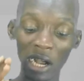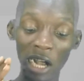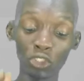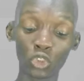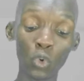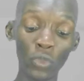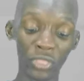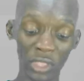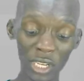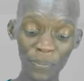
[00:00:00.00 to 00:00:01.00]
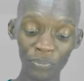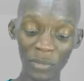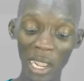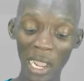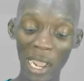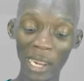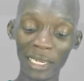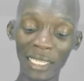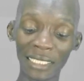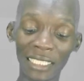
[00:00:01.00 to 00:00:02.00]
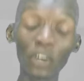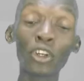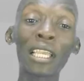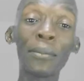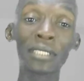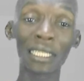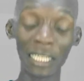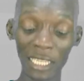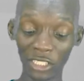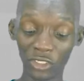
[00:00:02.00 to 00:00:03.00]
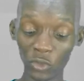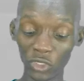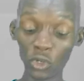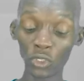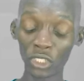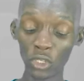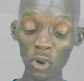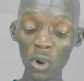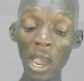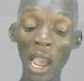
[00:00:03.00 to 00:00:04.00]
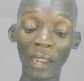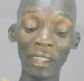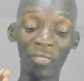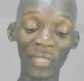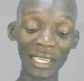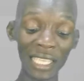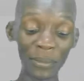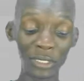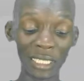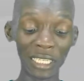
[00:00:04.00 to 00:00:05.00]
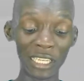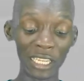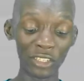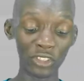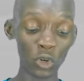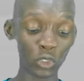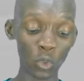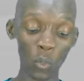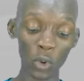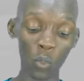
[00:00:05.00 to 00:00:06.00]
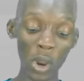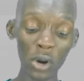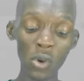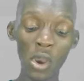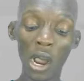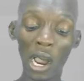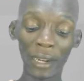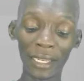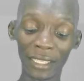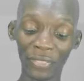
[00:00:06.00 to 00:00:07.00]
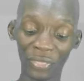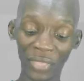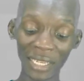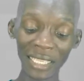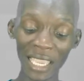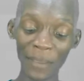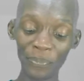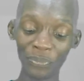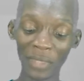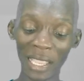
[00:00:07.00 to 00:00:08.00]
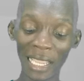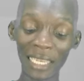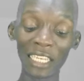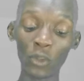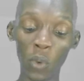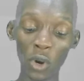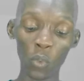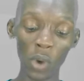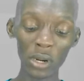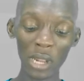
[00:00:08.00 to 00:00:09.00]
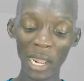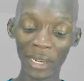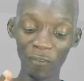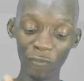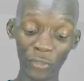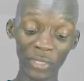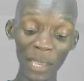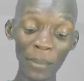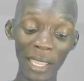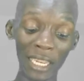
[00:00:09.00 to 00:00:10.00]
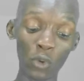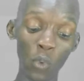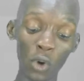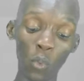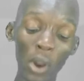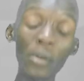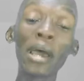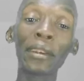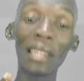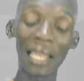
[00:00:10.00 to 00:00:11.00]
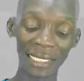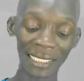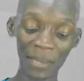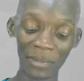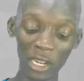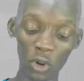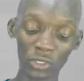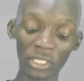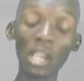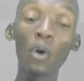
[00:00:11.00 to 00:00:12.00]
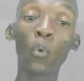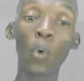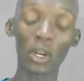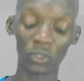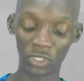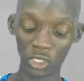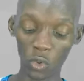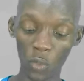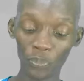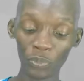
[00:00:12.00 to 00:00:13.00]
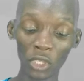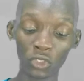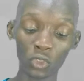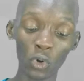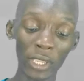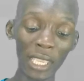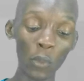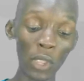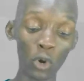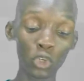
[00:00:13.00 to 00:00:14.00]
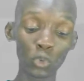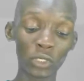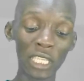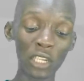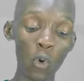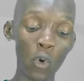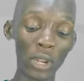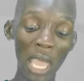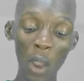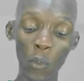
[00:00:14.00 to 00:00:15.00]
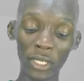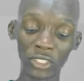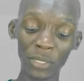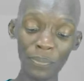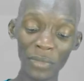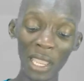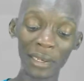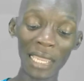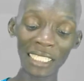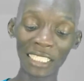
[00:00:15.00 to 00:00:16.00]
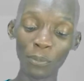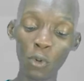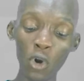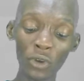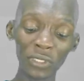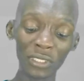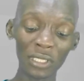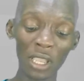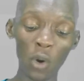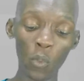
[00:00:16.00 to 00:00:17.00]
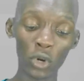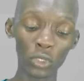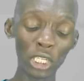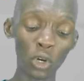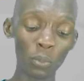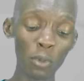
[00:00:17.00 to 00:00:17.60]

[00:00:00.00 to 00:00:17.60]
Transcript: 2-3. The second game it ended 0-0. The third game it ended also 1-1. The third game ended 1-1. The fourth game ended 1-1. The last game they lost 1-0. So here we are going to check on away team, that is Burgos. When we check on